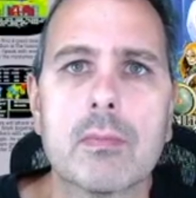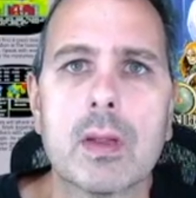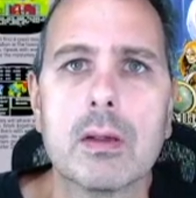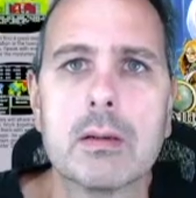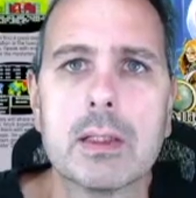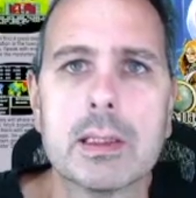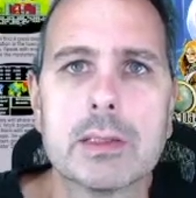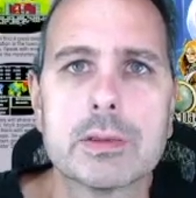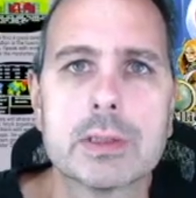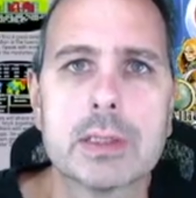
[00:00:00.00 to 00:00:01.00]
All right,
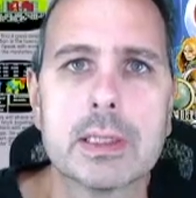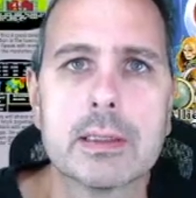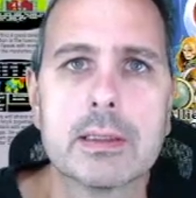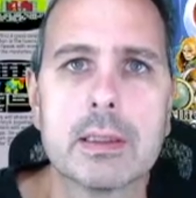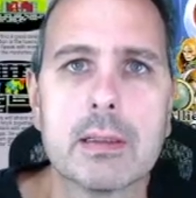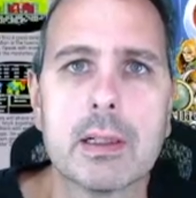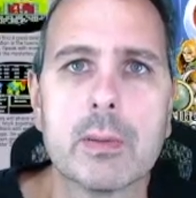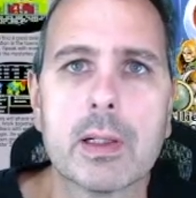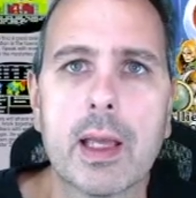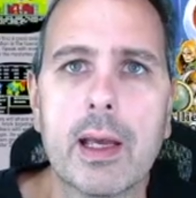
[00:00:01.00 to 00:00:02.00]
interesting. All right, I
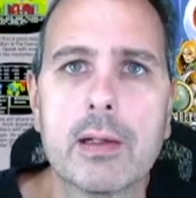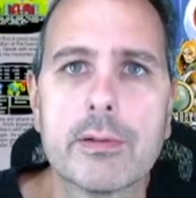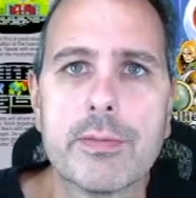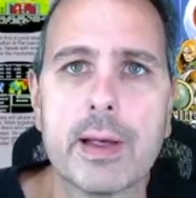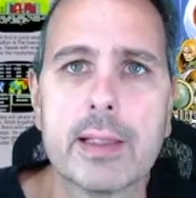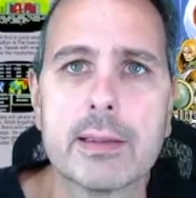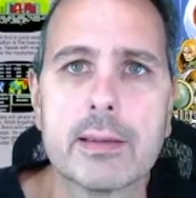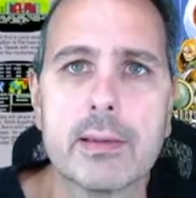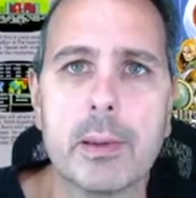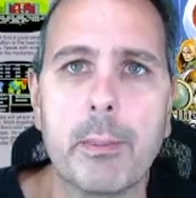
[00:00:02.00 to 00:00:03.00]
want Kale to fight
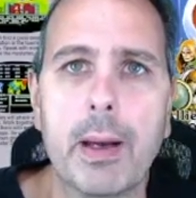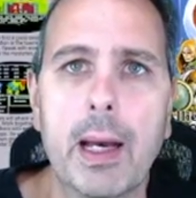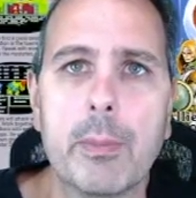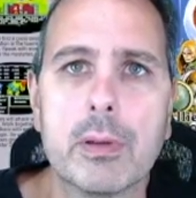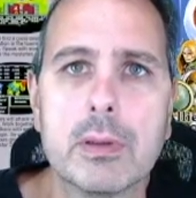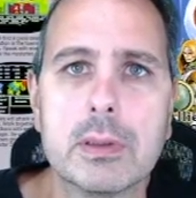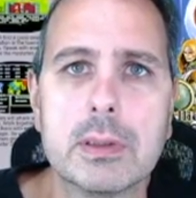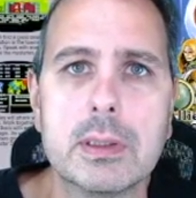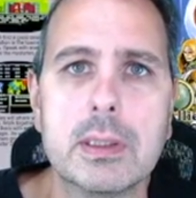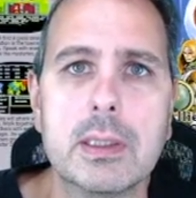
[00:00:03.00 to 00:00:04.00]
the Babel,
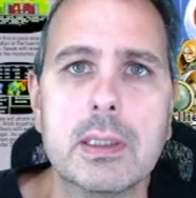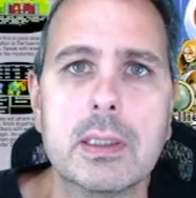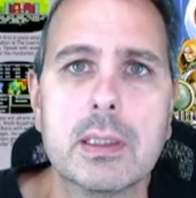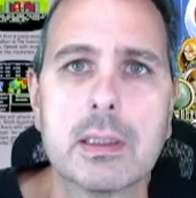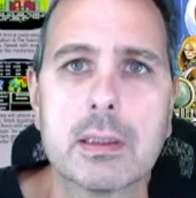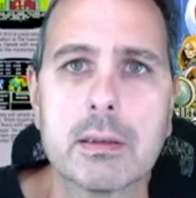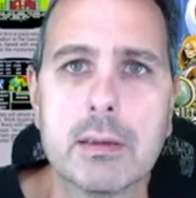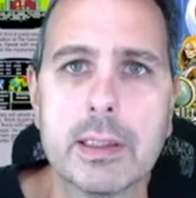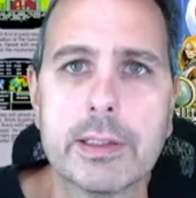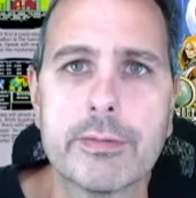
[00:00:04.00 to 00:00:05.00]

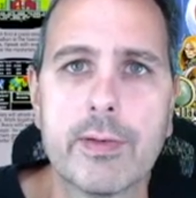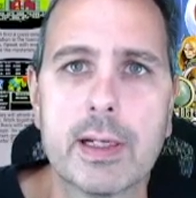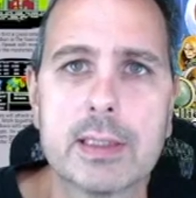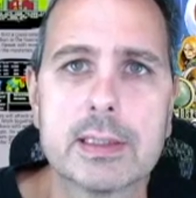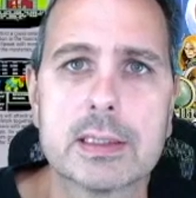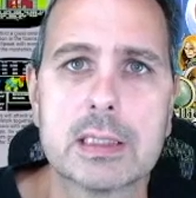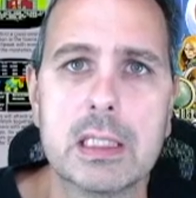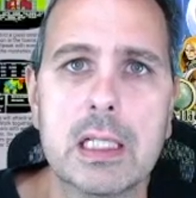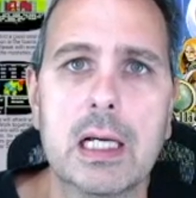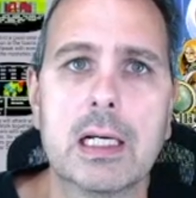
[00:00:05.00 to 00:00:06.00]
Glenn to fight the
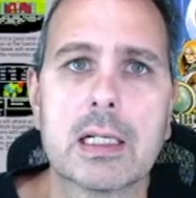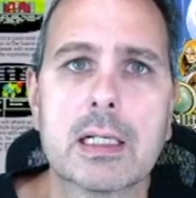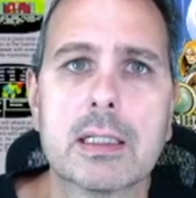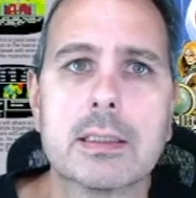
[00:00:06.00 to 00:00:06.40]
Slug.